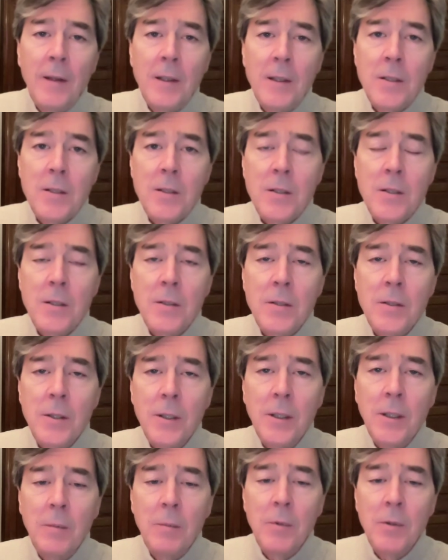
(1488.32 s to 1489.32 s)
These
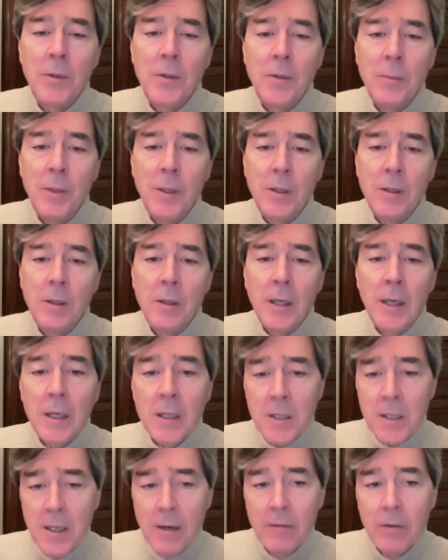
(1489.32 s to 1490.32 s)
seem to be the
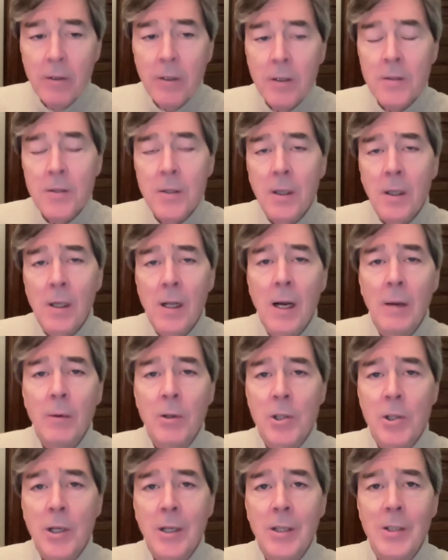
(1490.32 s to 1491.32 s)
latest evidence that
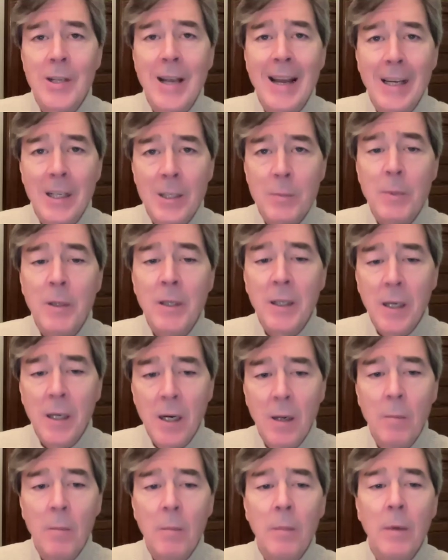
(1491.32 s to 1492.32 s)
climate change has
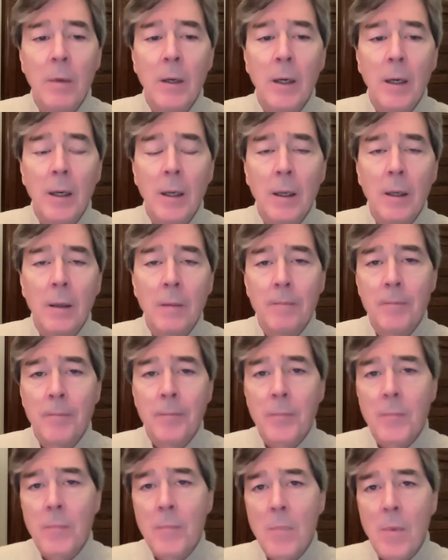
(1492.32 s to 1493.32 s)
become
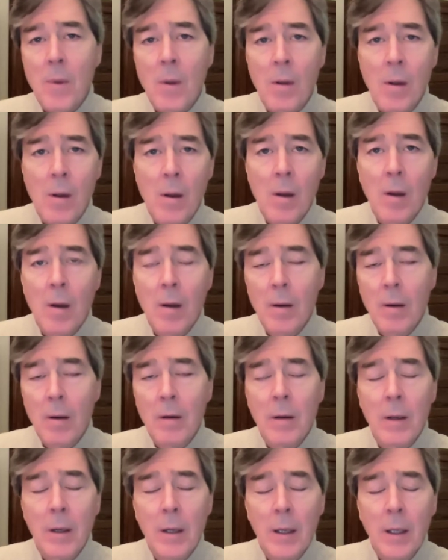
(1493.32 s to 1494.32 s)

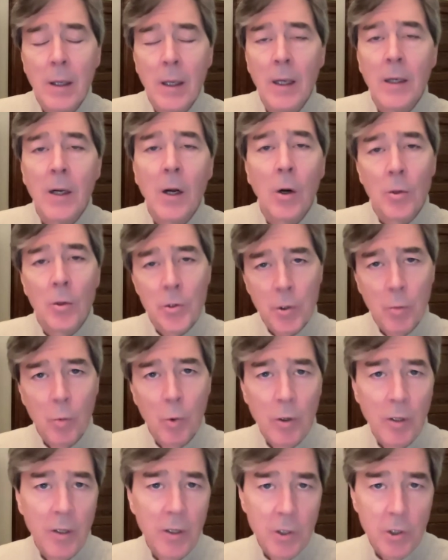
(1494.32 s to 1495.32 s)
a
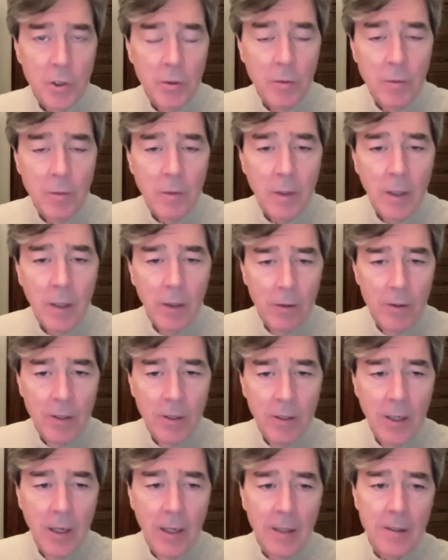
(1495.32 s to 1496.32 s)
culture war issue here
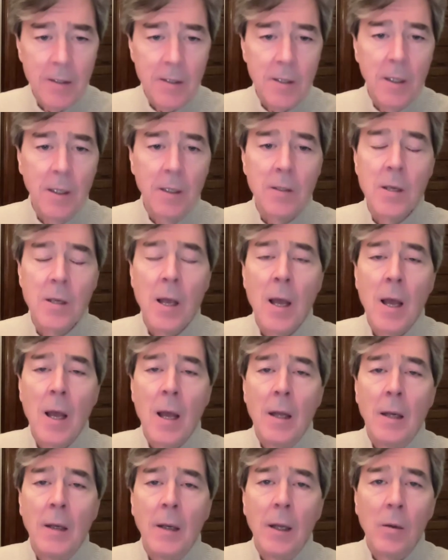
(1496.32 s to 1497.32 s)
in the United States.
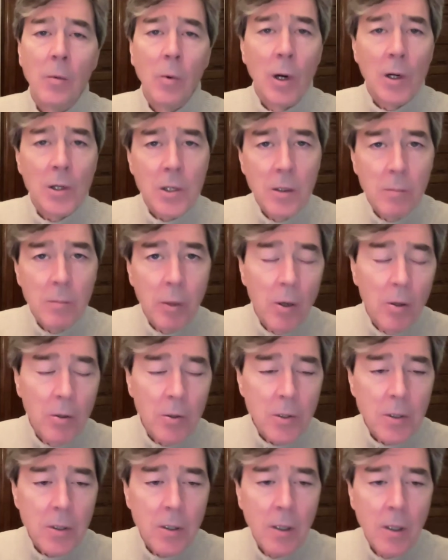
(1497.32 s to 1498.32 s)
Now, the Washington
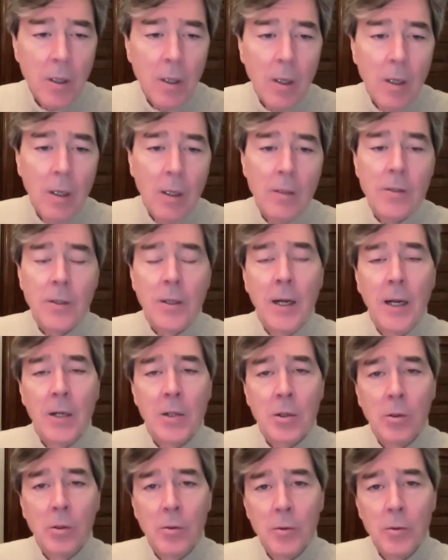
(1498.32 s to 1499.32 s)
Post is a
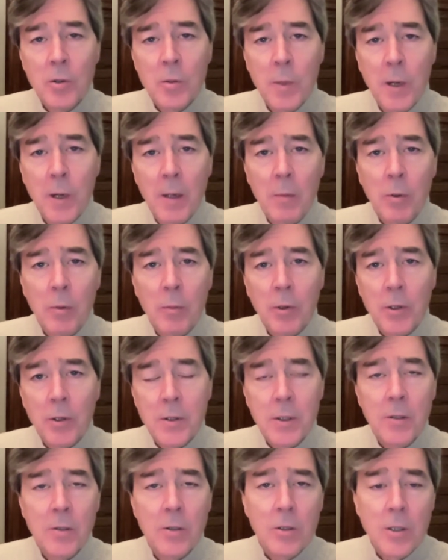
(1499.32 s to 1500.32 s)
national newspaper,
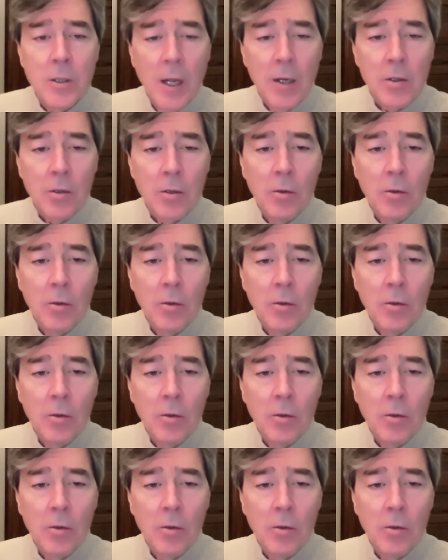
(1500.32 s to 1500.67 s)
prestigious